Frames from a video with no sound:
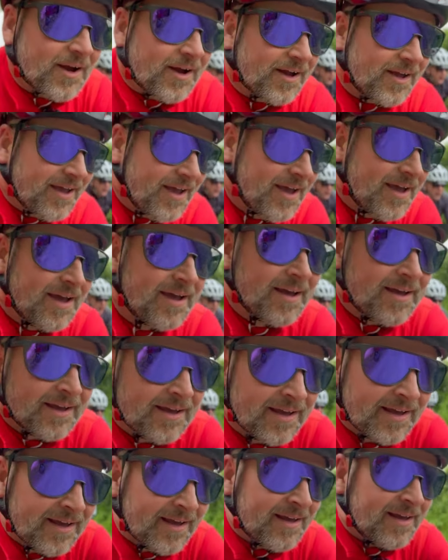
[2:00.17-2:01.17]
eye,
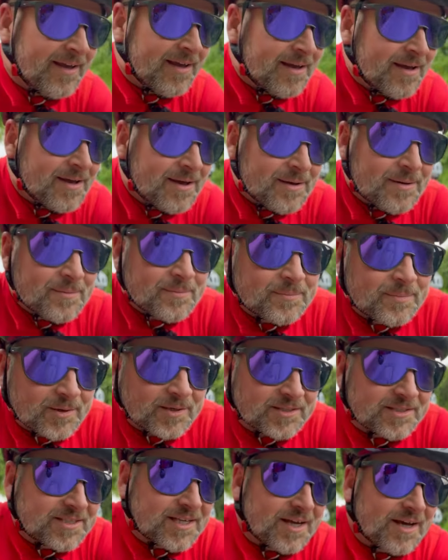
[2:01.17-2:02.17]

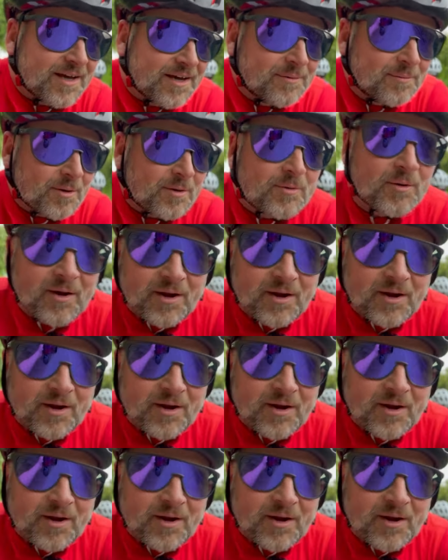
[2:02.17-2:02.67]
but my